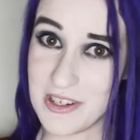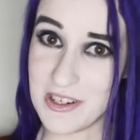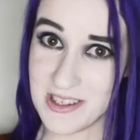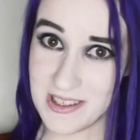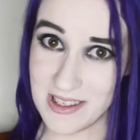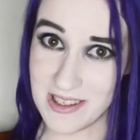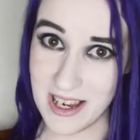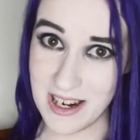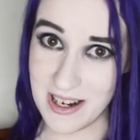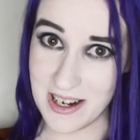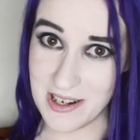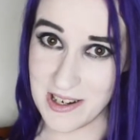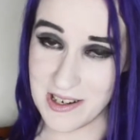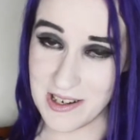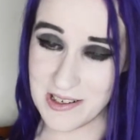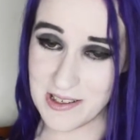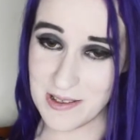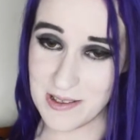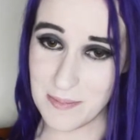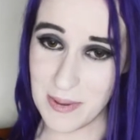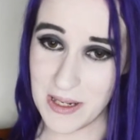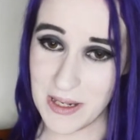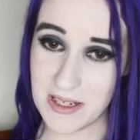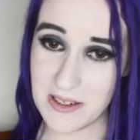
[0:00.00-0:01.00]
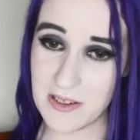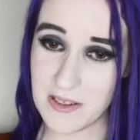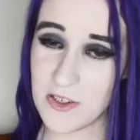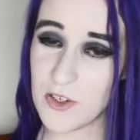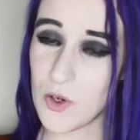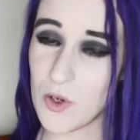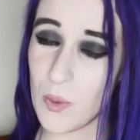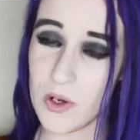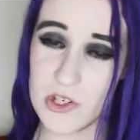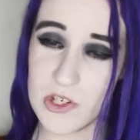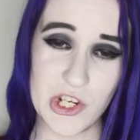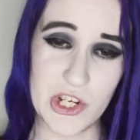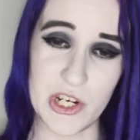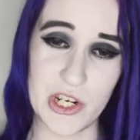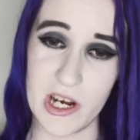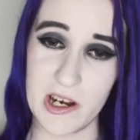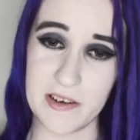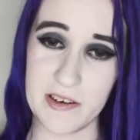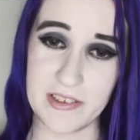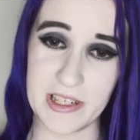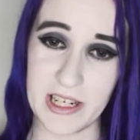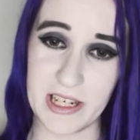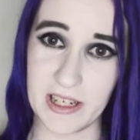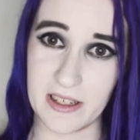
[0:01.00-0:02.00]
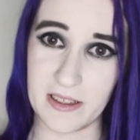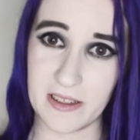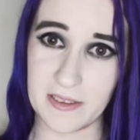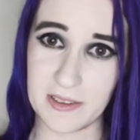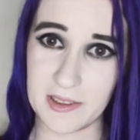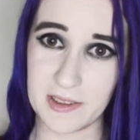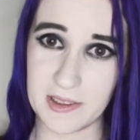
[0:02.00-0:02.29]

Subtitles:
desires, but don't wash your hair every day.